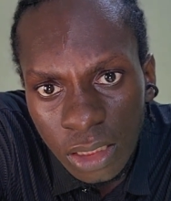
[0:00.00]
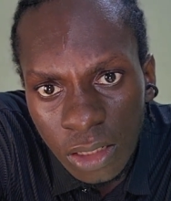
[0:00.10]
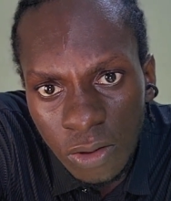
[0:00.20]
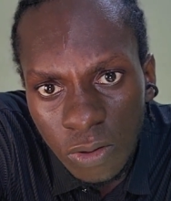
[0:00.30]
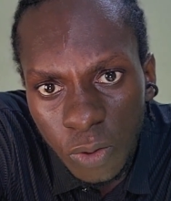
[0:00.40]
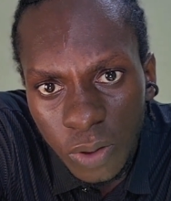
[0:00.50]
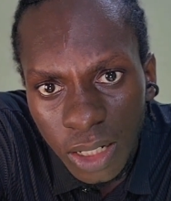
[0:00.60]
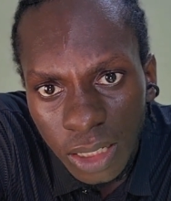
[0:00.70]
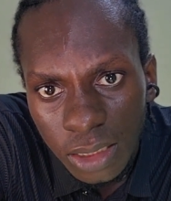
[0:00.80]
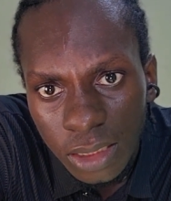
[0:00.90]
what we
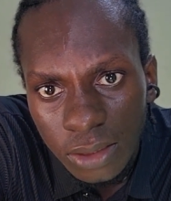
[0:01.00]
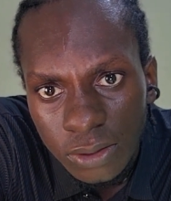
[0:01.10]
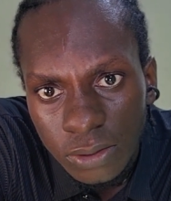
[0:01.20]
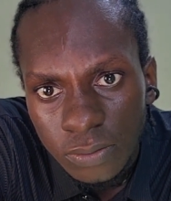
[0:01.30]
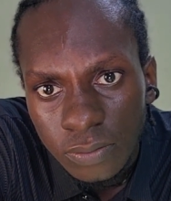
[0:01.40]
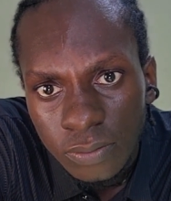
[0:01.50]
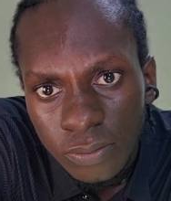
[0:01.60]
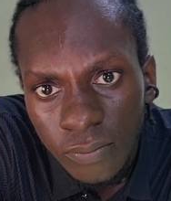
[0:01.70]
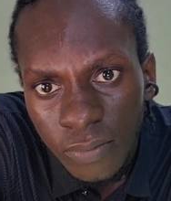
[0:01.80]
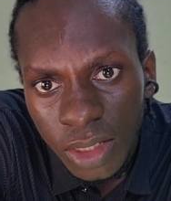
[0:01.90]
can get to.
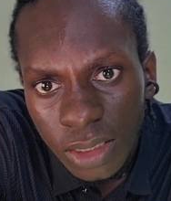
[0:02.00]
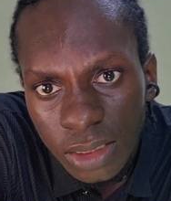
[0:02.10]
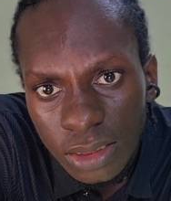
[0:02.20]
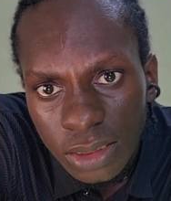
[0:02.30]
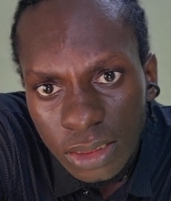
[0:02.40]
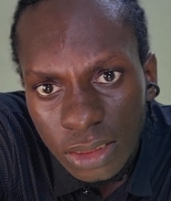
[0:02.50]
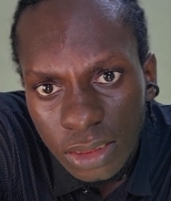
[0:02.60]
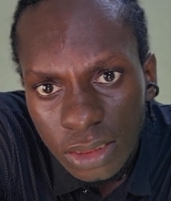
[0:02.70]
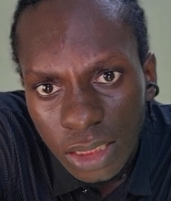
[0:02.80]
This is